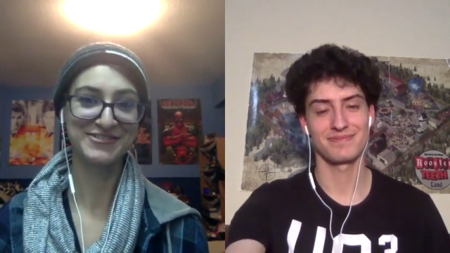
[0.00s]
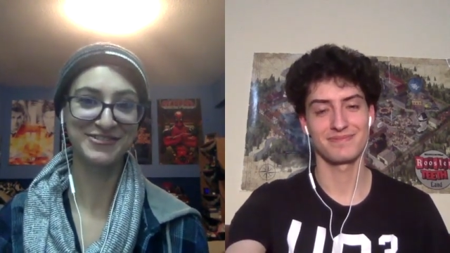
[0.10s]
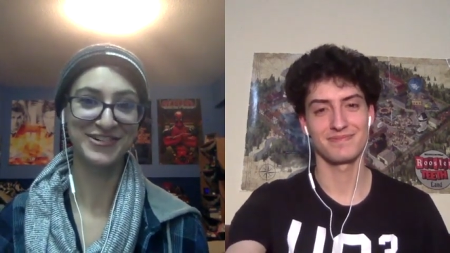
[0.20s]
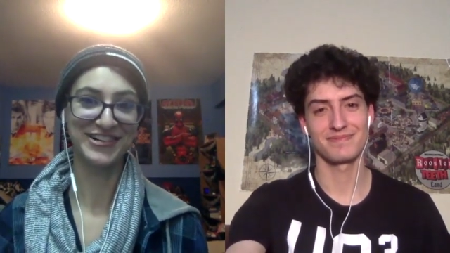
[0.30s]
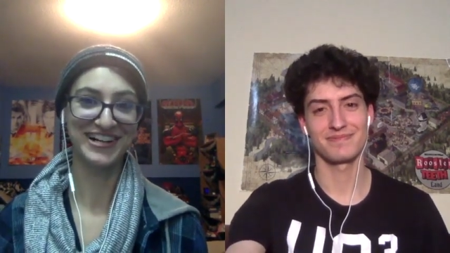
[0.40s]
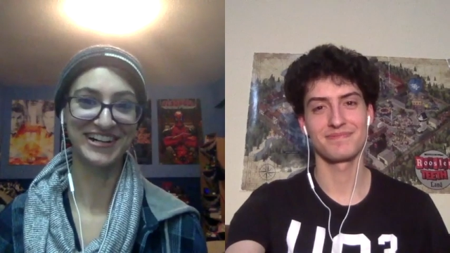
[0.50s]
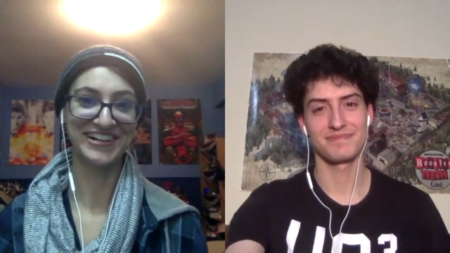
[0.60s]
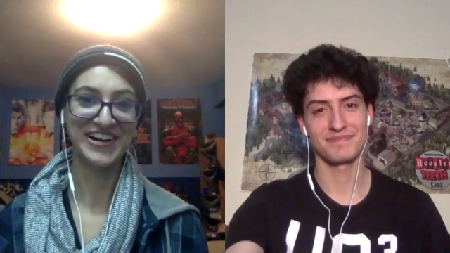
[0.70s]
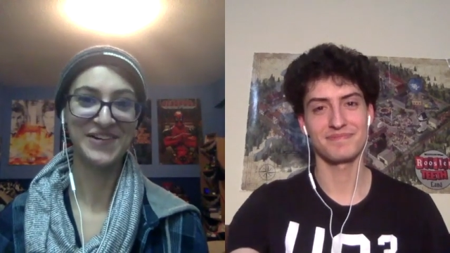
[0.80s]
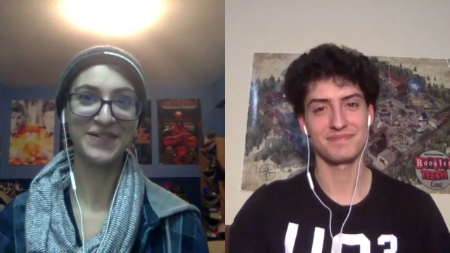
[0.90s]

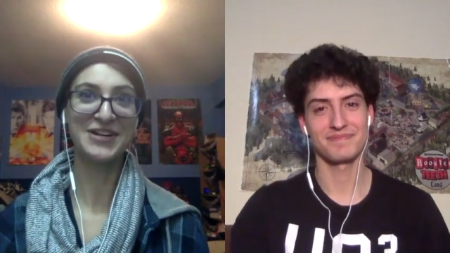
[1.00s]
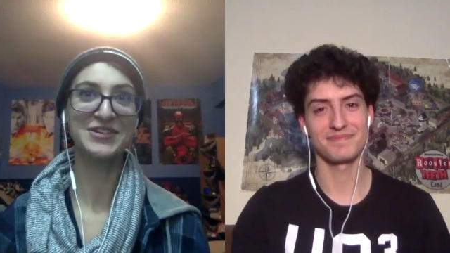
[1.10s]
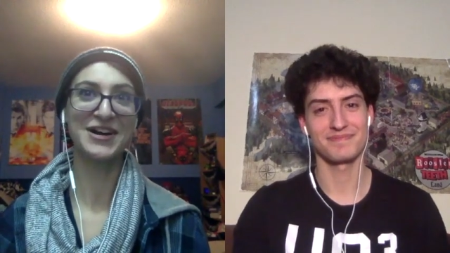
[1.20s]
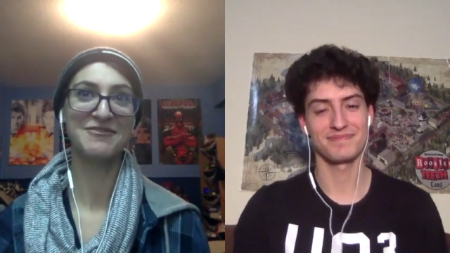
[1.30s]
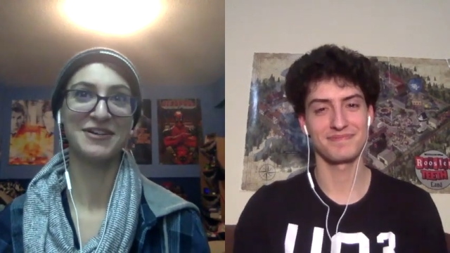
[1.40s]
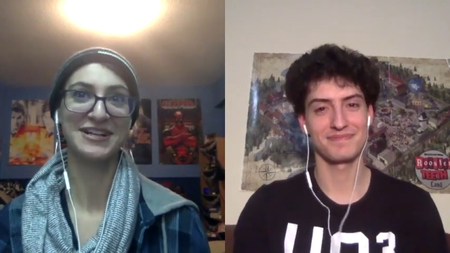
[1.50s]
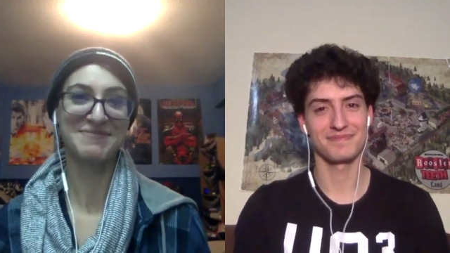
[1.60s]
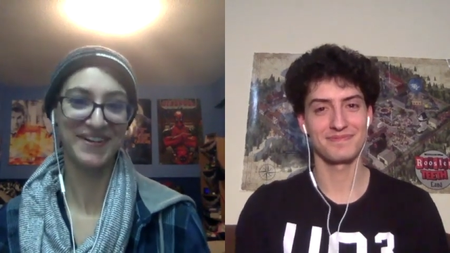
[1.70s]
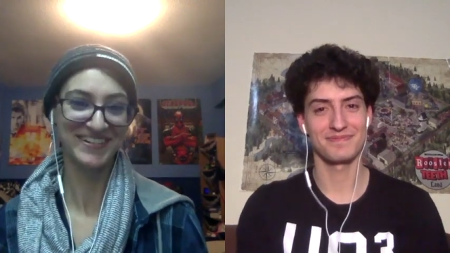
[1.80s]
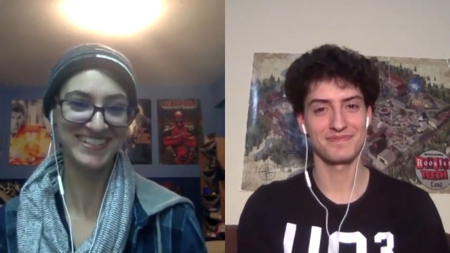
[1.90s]
Speaker 1: for. Why do I have
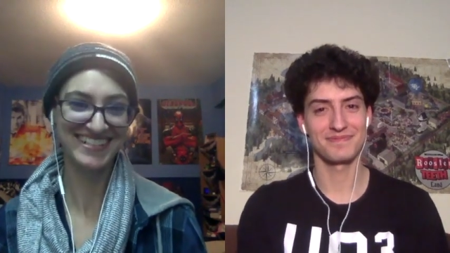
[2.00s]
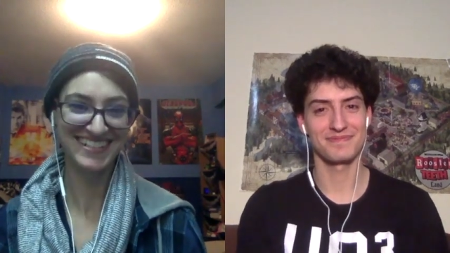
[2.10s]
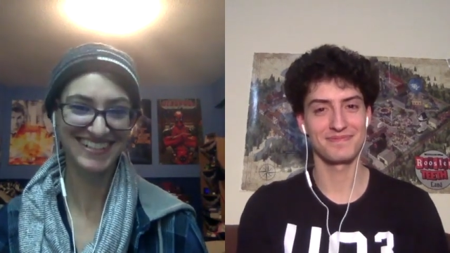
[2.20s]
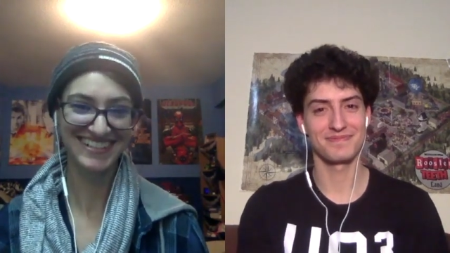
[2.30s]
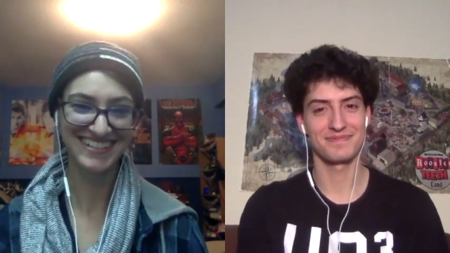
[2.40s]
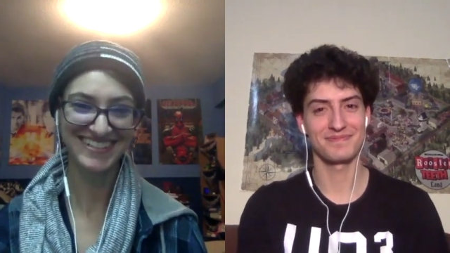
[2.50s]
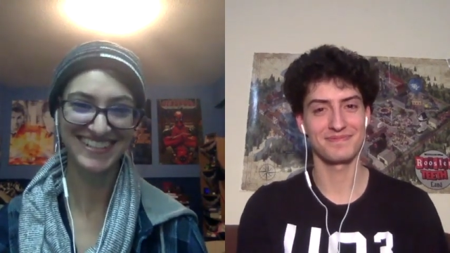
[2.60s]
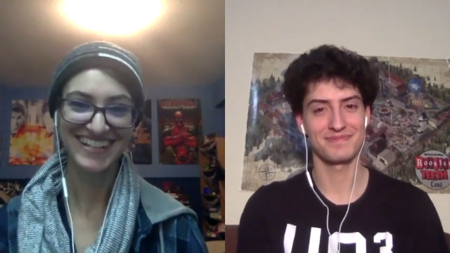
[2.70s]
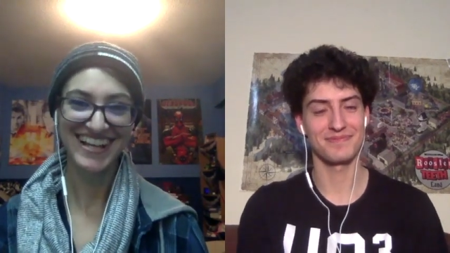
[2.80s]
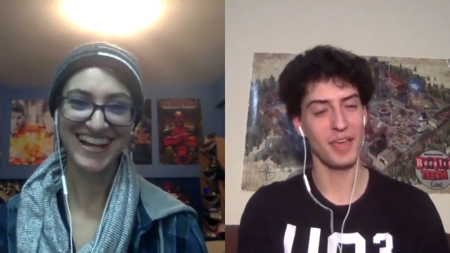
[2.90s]
wanted posters?
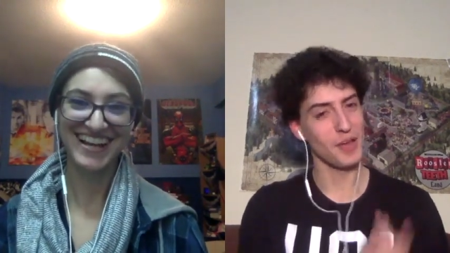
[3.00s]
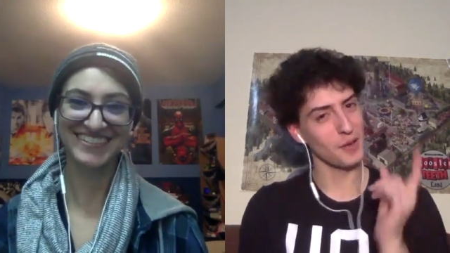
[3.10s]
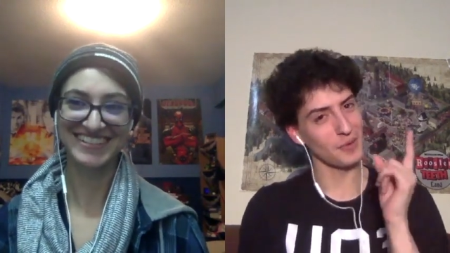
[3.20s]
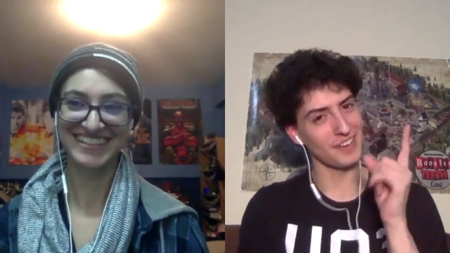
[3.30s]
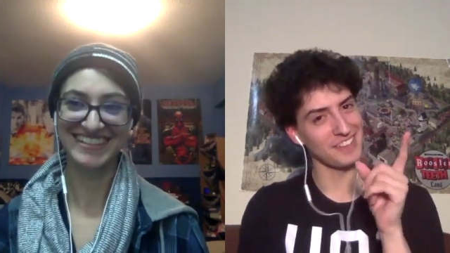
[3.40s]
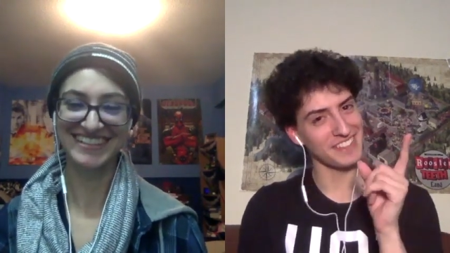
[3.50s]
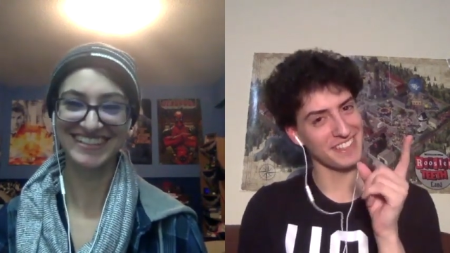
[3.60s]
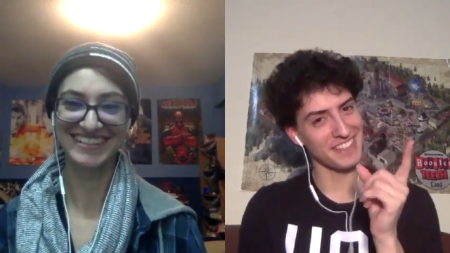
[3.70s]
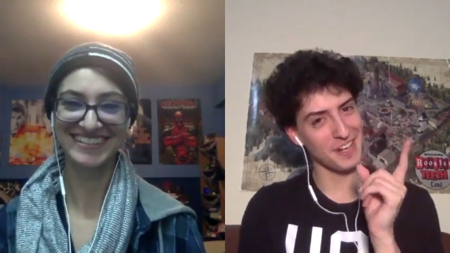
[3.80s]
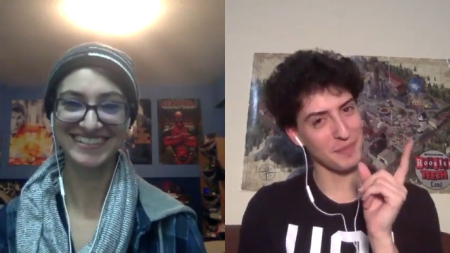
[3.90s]
Well,
Speaker 2: like,
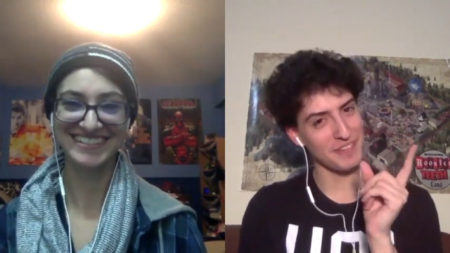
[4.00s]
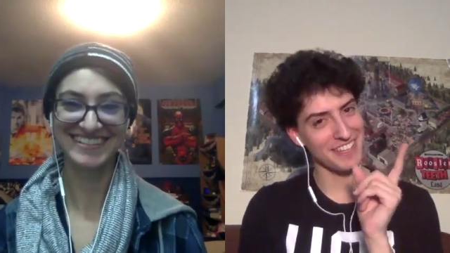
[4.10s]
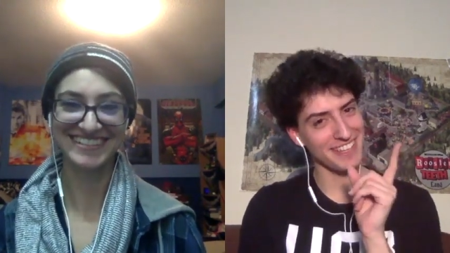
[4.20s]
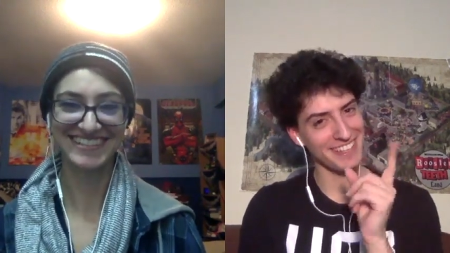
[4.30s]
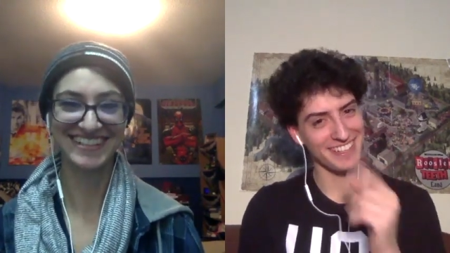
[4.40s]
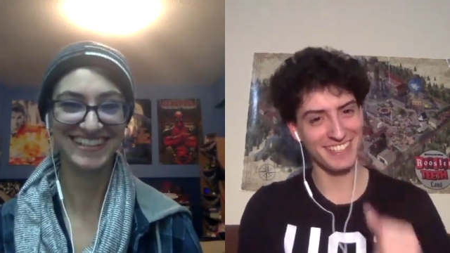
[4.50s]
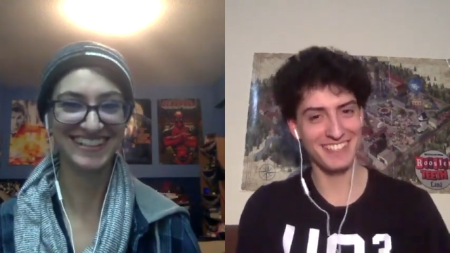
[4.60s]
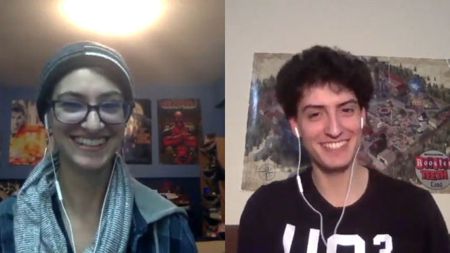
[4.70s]
oh. You got me there.